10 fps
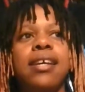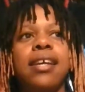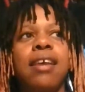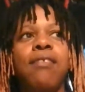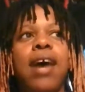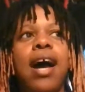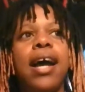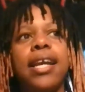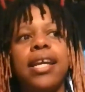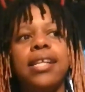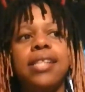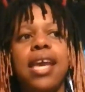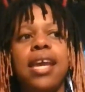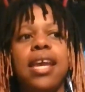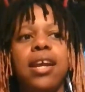if I can
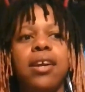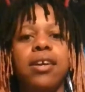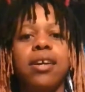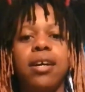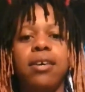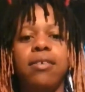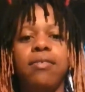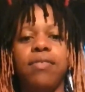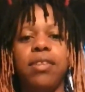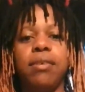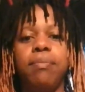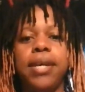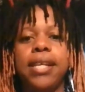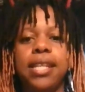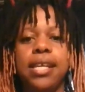take care of the
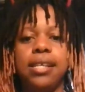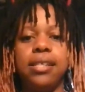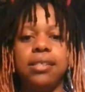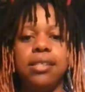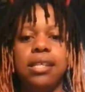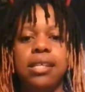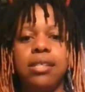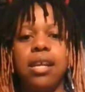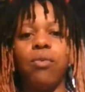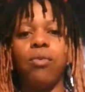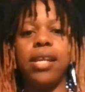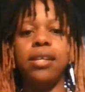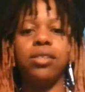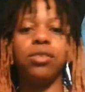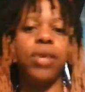big things instead of
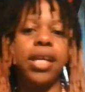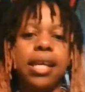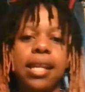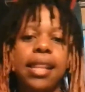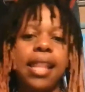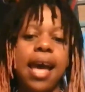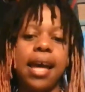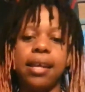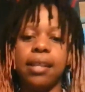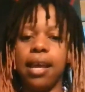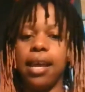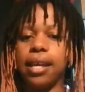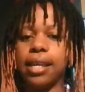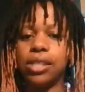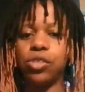waiting till the weekend, that
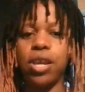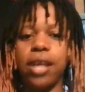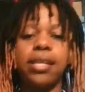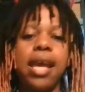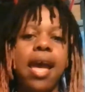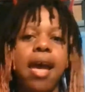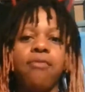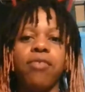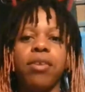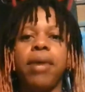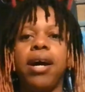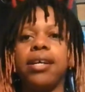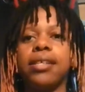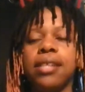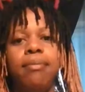like checked every
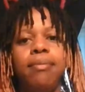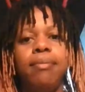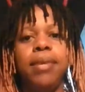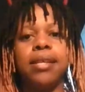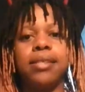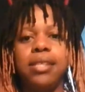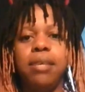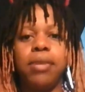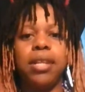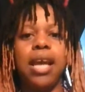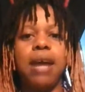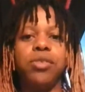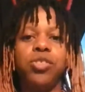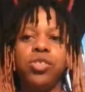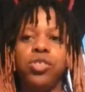box. Because typically I
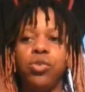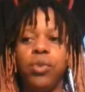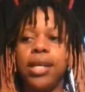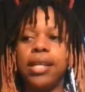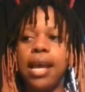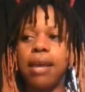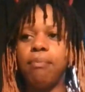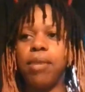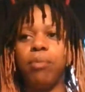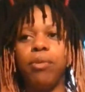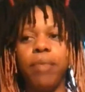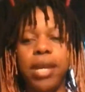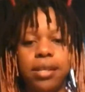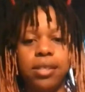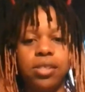was just doing like minimal
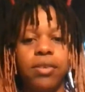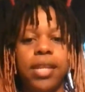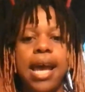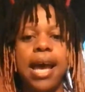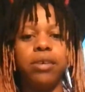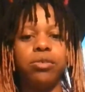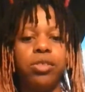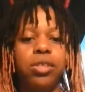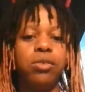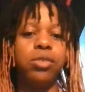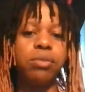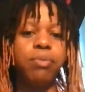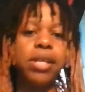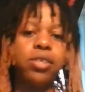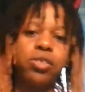maintenance on the house, just
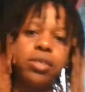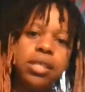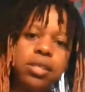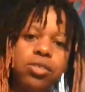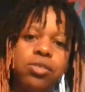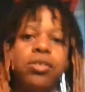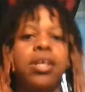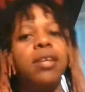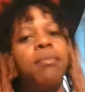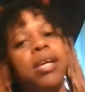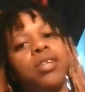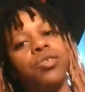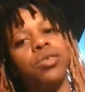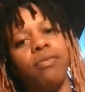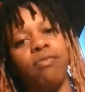make sure the dishes are done and make
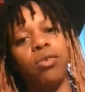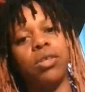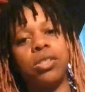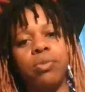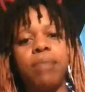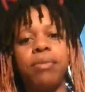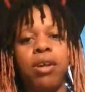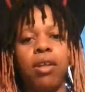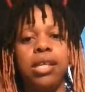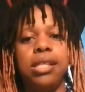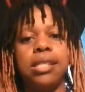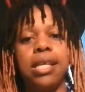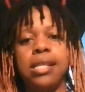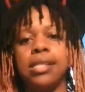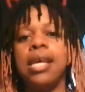sure the floor is swept and all these
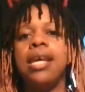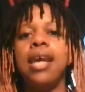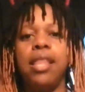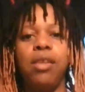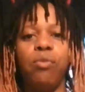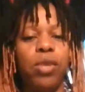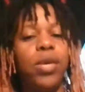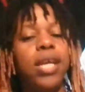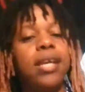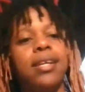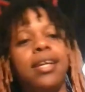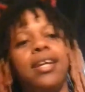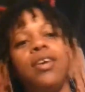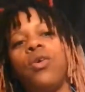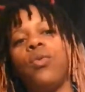things. And then when the weekend
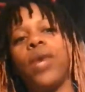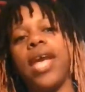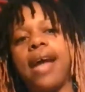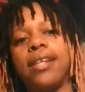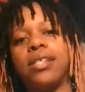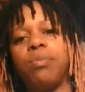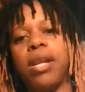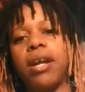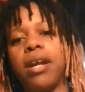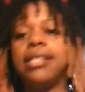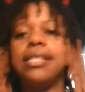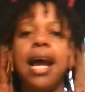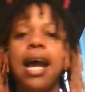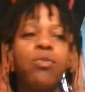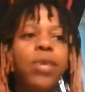hit, we had to spend our
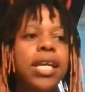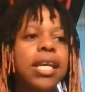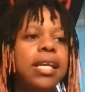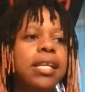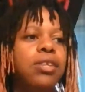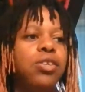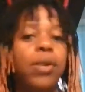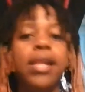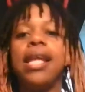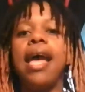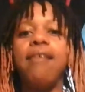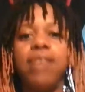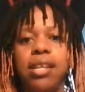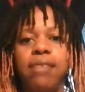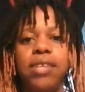entire weekend doing the
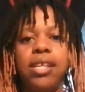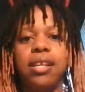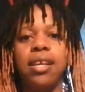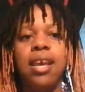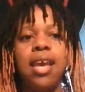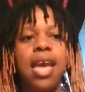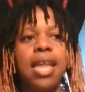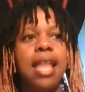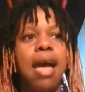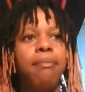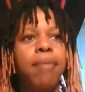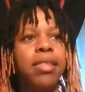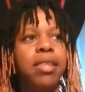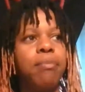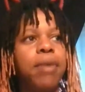heavy lifting. And that
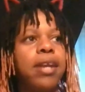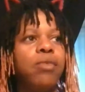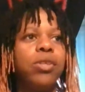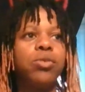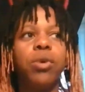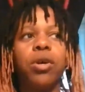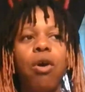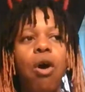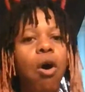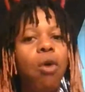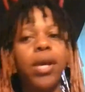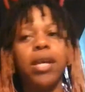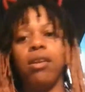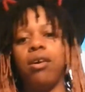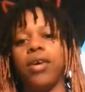meant that Brian would work all
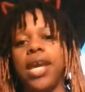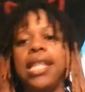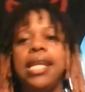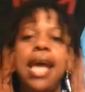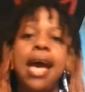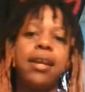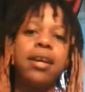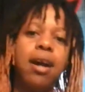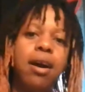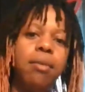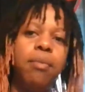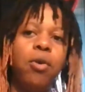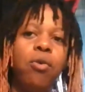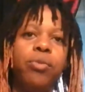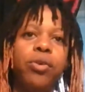week long and then had to come
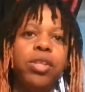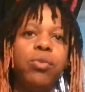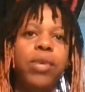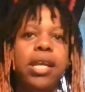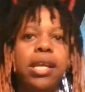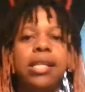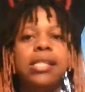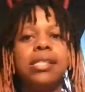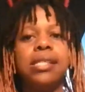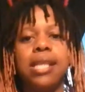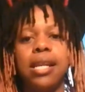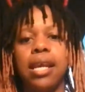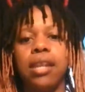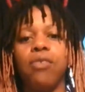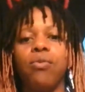home during the weekend. And instead of
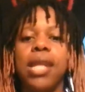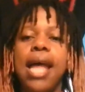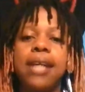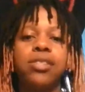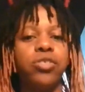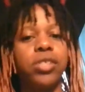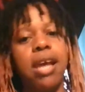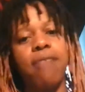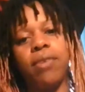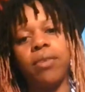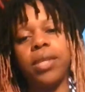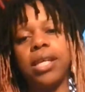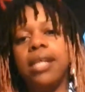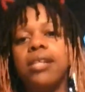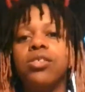getting to relax or just have fun with
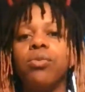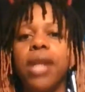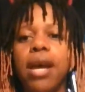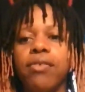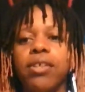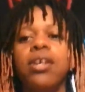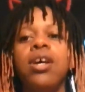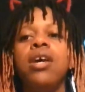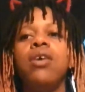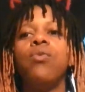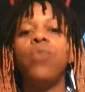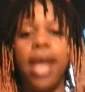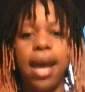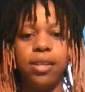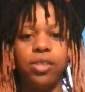the kids or whatever, we
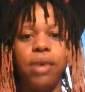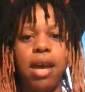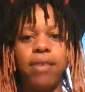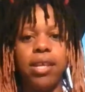had to do heavy